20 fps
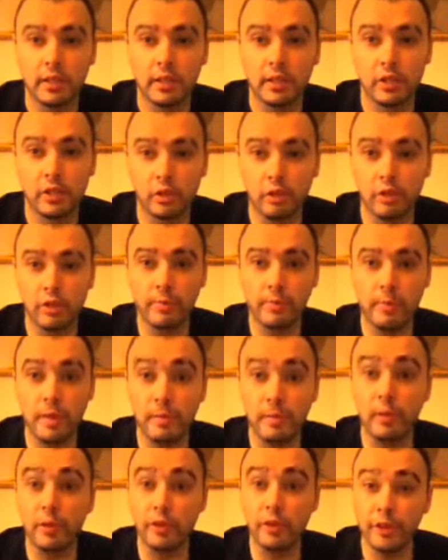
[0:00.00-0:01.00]
so that
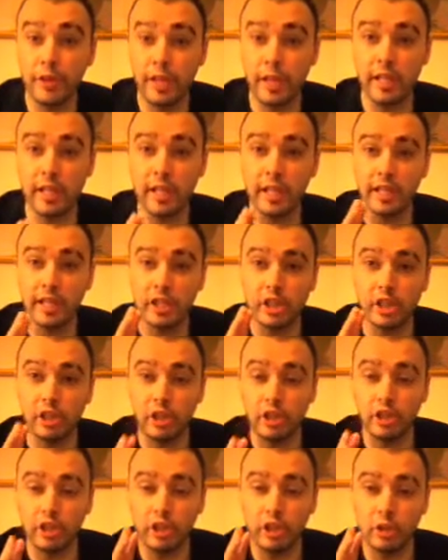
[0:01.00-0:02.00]
people think in
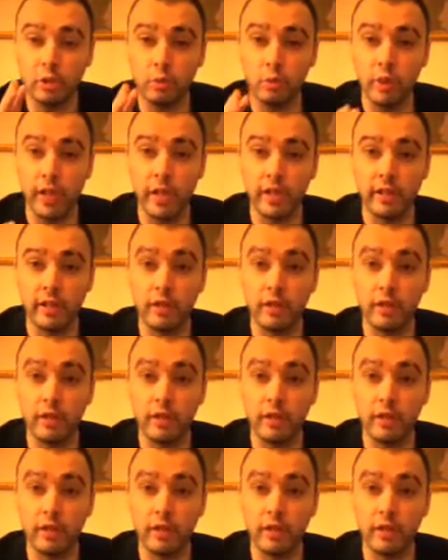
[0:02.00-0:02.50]
just the way